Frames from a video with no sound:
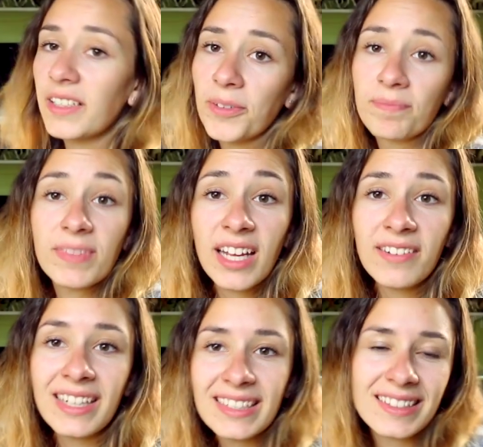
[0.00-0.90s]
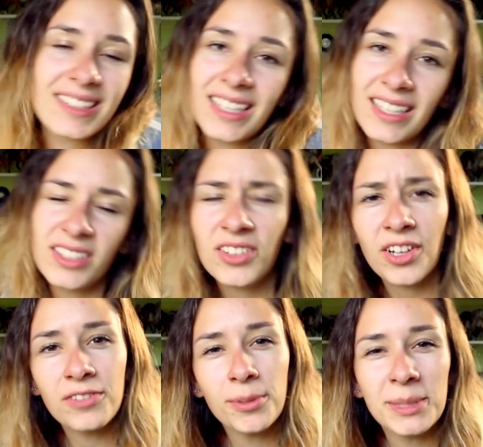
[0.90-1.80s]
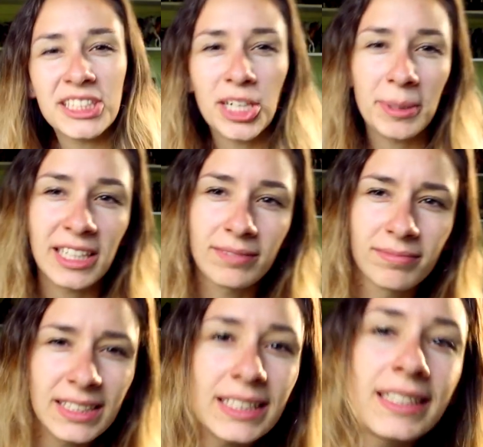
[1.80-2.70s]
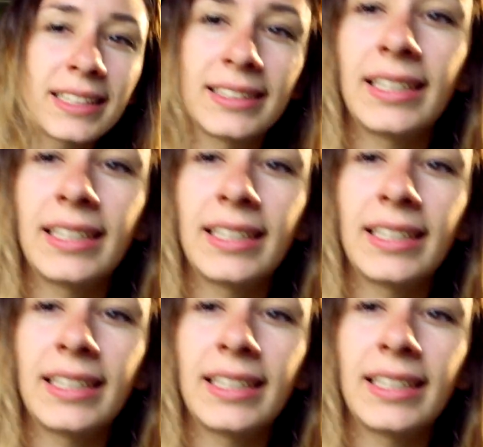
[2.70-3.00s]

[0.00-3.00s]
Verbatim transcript: So anyways, uh, so long from DJB. See you next